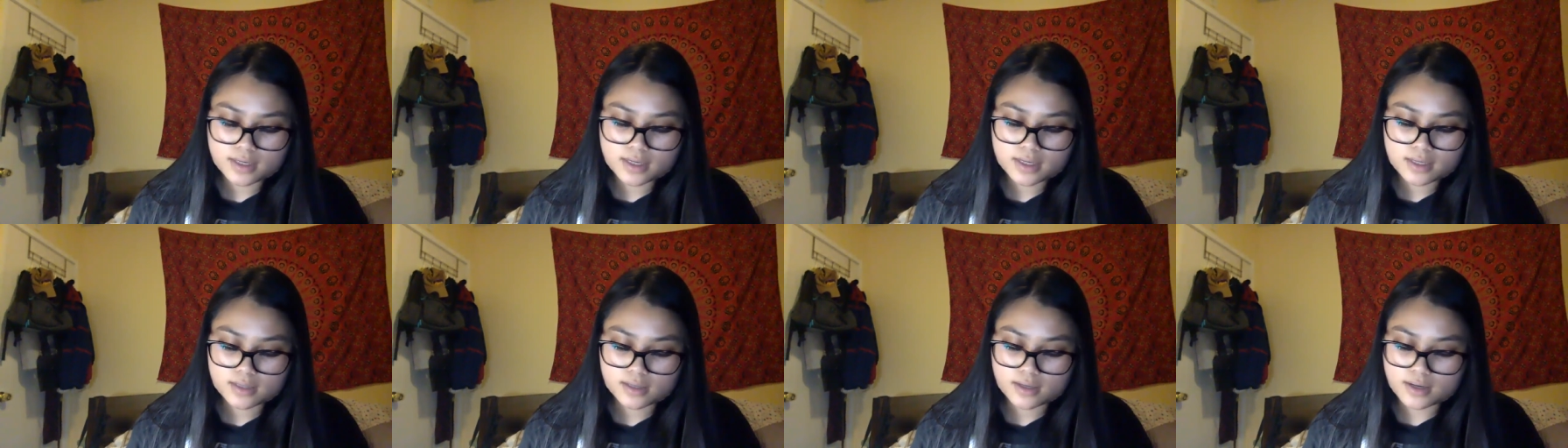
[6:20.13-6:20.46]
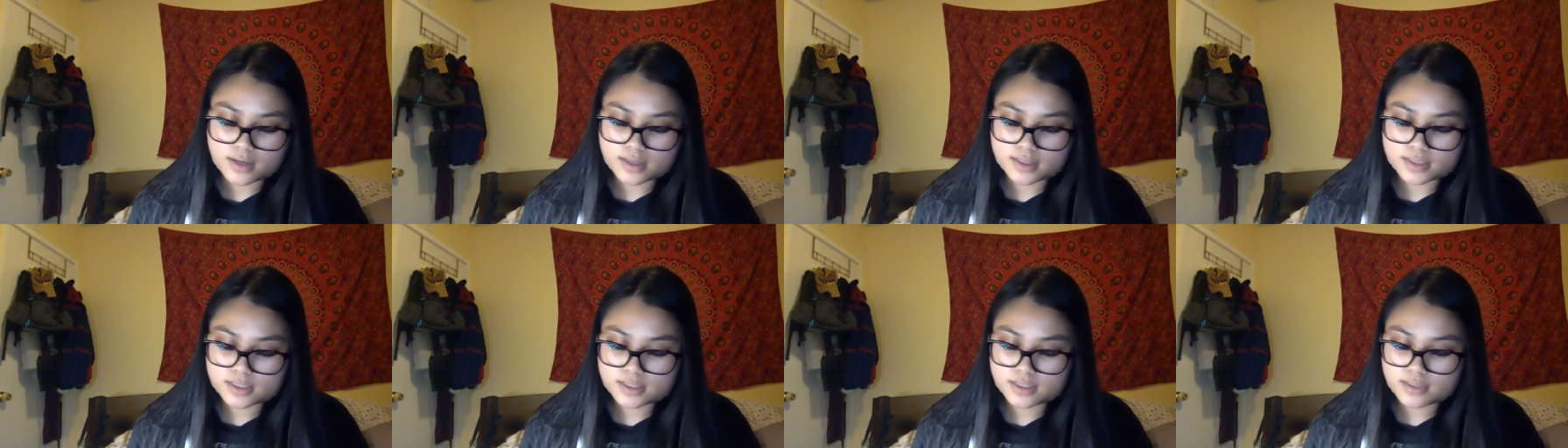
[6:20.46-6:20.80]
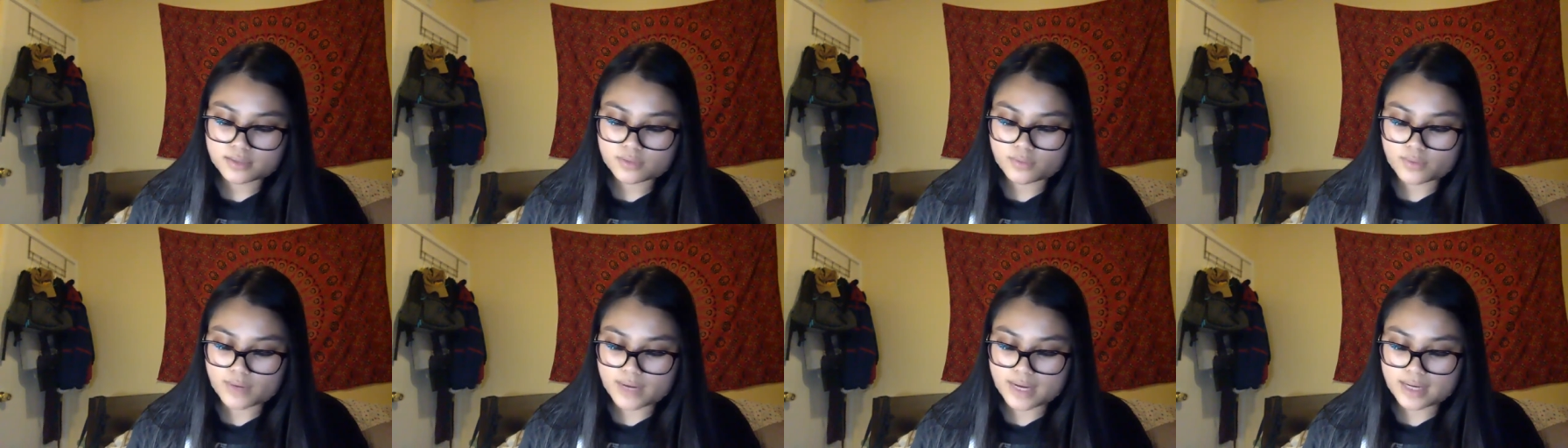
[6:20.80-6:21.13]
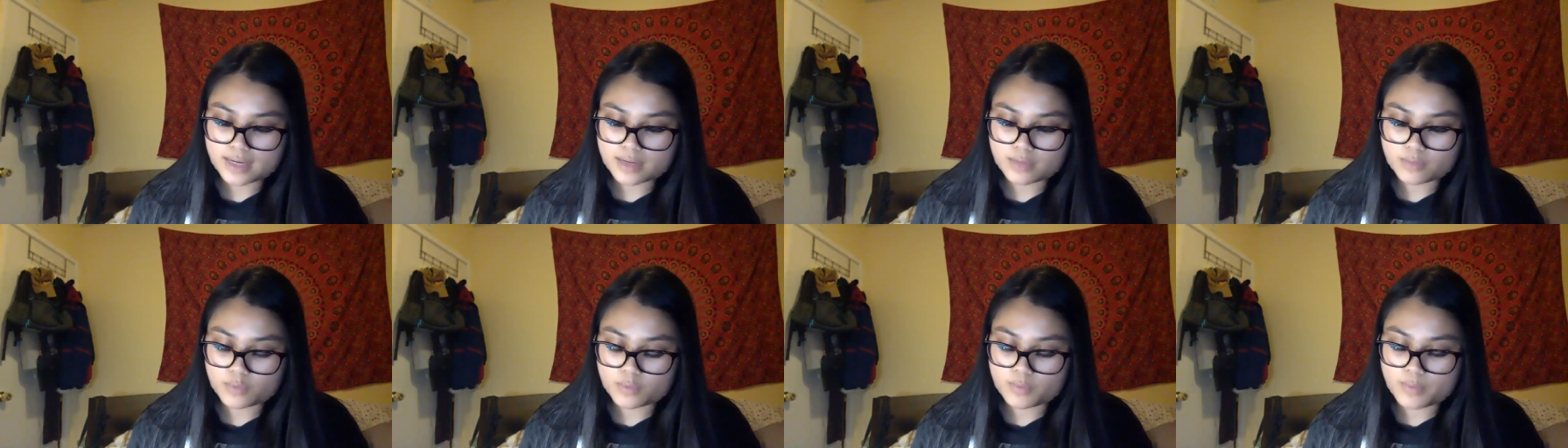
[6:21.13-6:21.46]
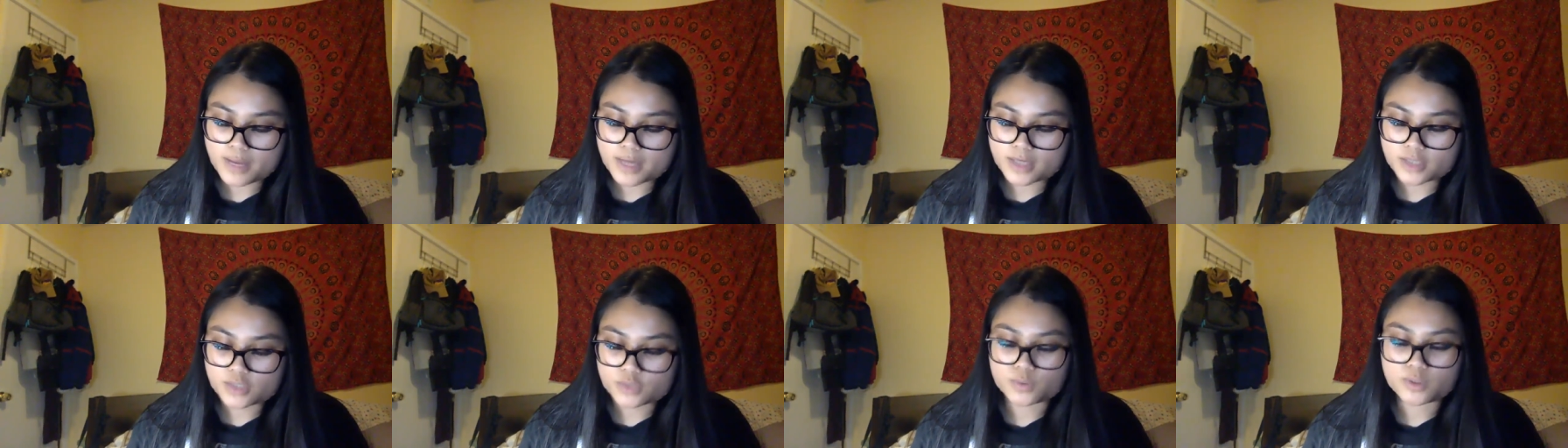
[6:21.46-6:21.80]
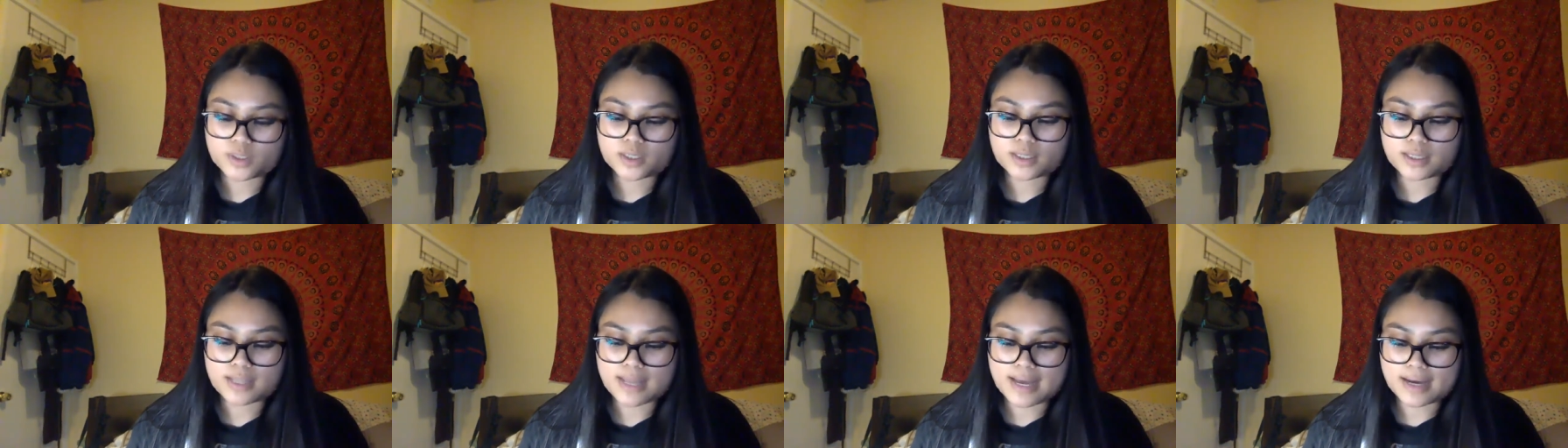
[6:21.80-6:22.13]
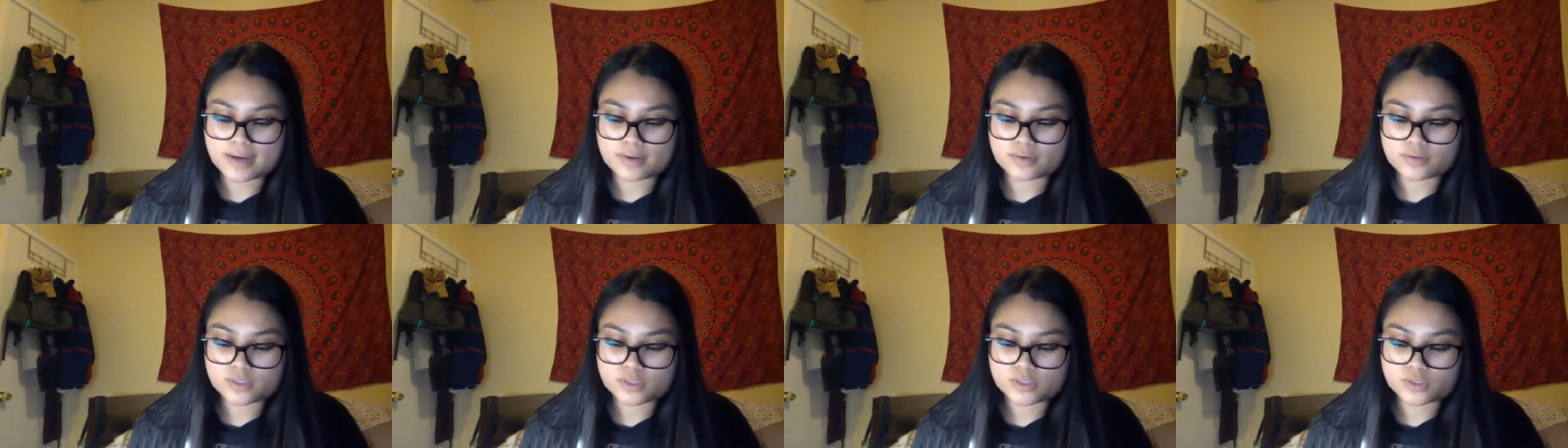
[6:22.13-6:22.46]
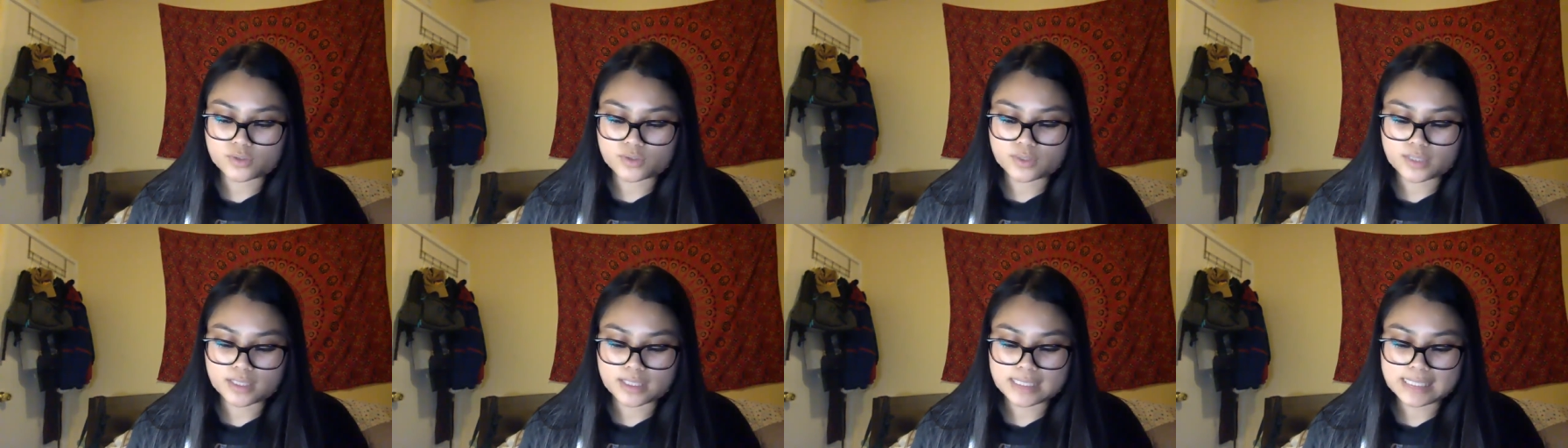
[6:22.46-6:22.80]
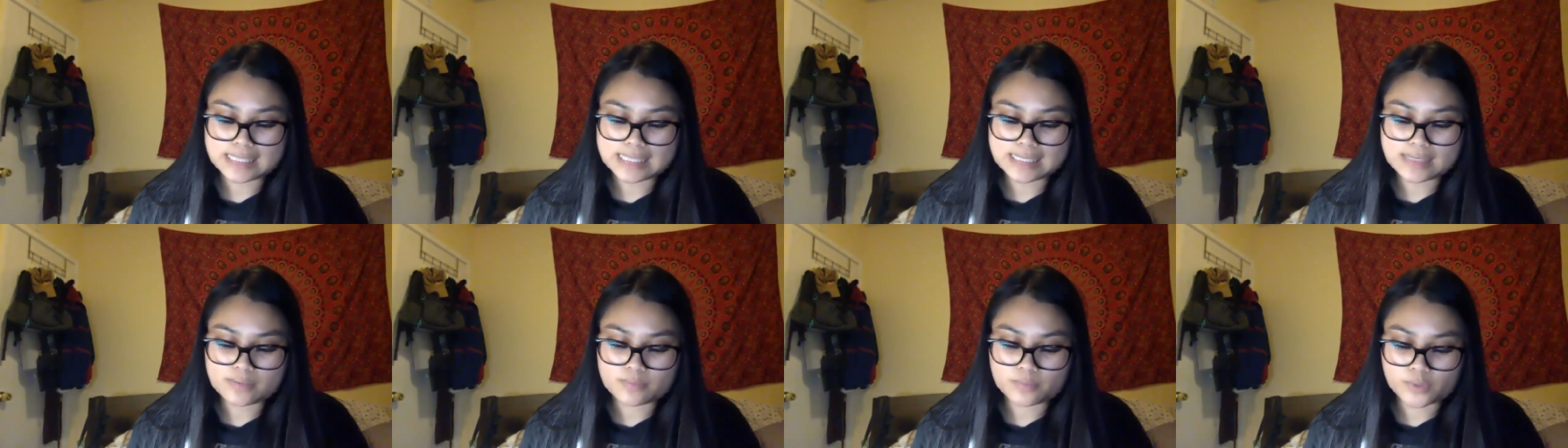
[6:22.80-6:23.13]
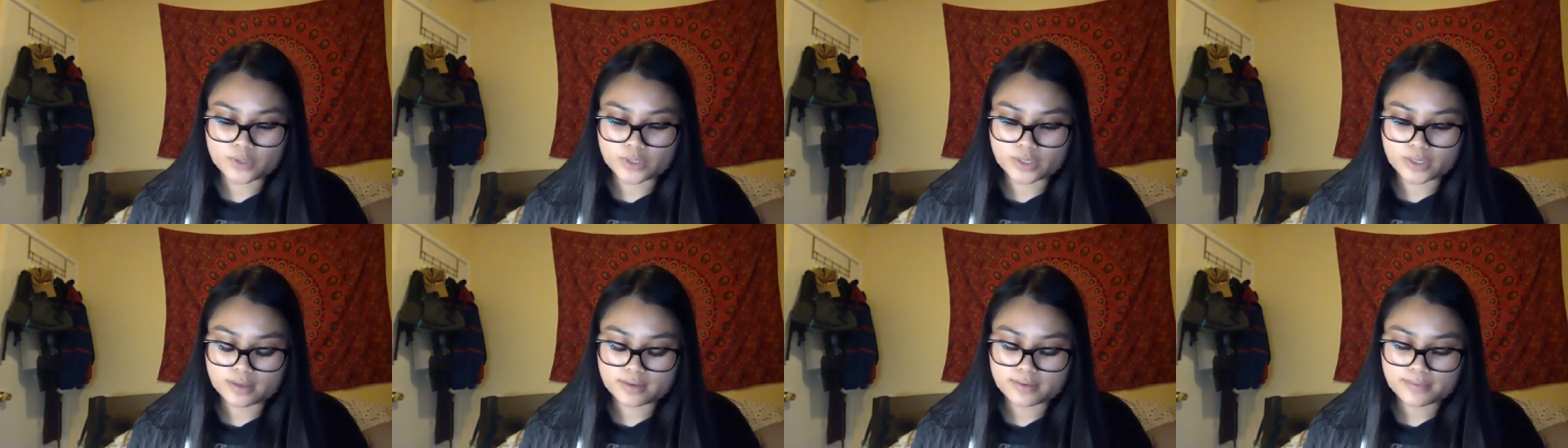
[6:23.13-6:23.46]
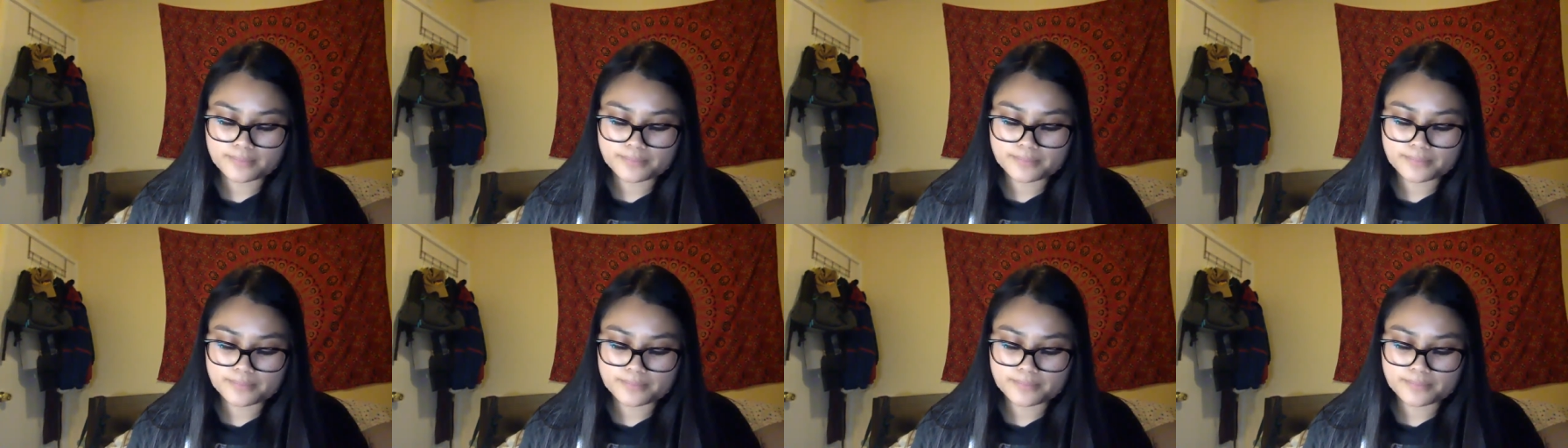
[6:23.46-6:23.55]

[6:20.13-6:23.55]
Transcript: the constant rain and perpetual clouds suited Edinburgh.